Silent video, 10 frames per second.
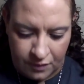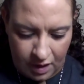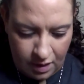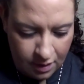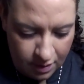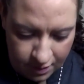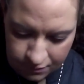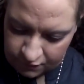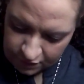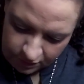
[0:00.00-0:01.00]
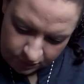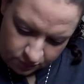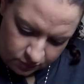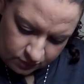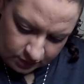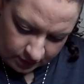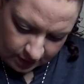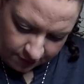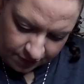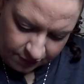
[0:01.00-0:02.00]
I'm very interested in that.
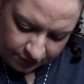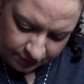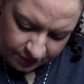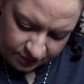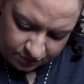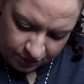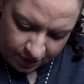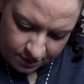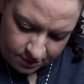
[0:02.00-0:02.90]
I've never seen this brand.